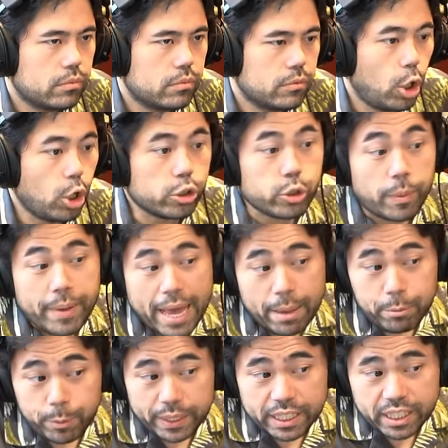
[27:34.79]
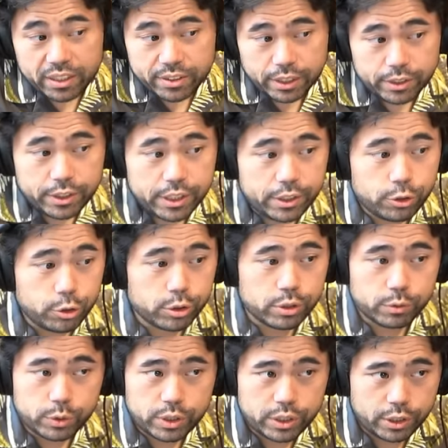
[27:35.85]
also I'm happy my king's on d2 because if it
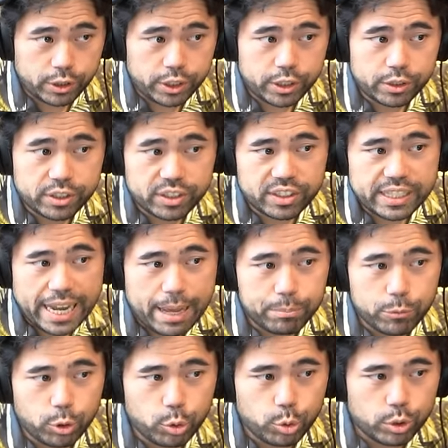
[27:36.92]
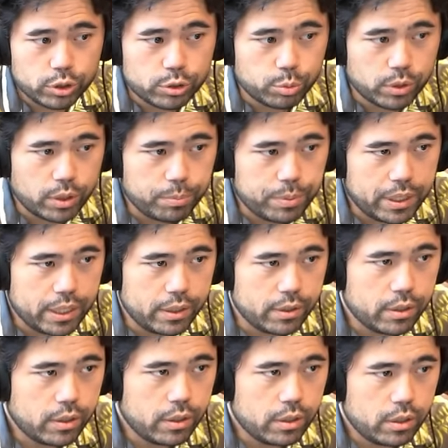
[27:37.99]
was here he could snap the horse with the pin
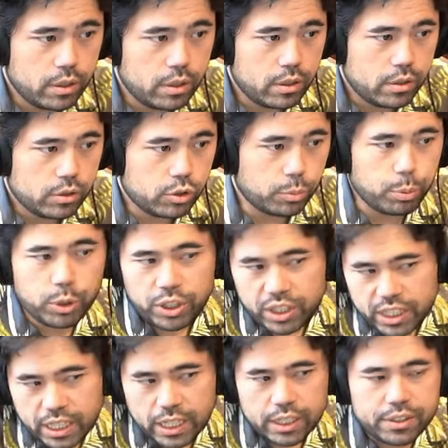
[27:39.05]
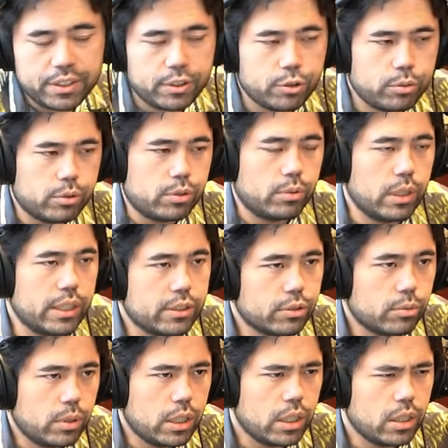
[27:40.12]
so putting the king on d2 is the right
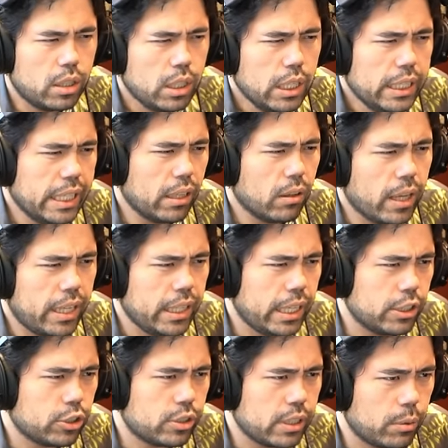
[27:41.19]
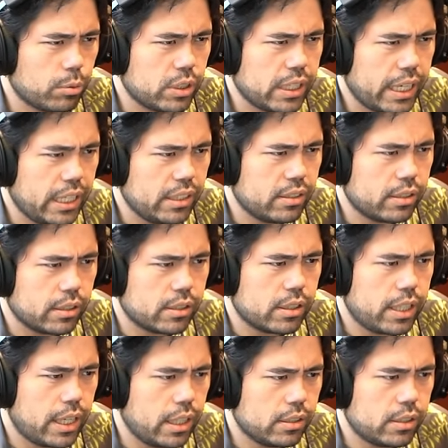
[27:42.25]
square yeah the line that I just said was 96
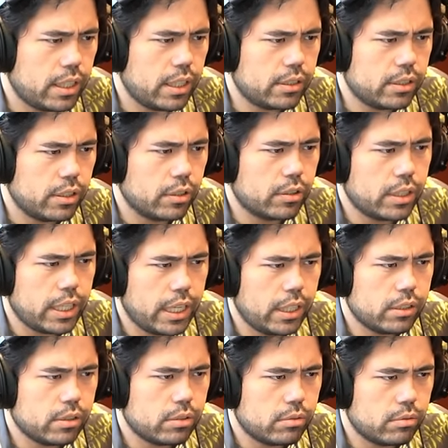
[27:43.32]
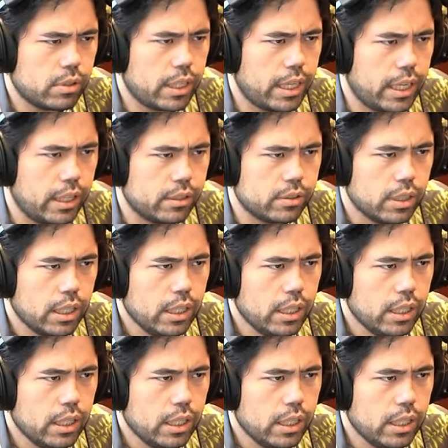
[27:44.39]
takes takes here takes takes